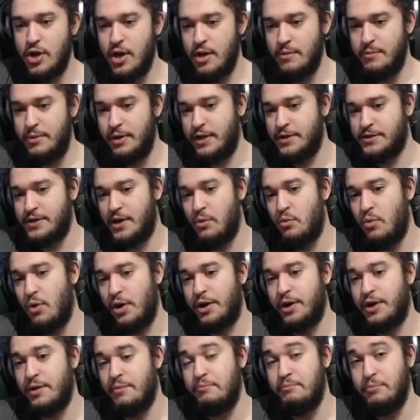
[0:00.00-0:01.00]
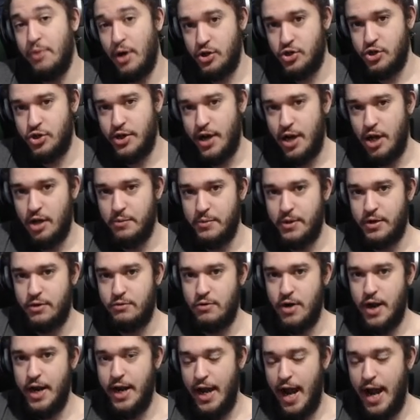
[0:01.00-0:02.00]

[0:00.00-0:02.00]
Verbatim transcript: because I wanted a budget helmet, right?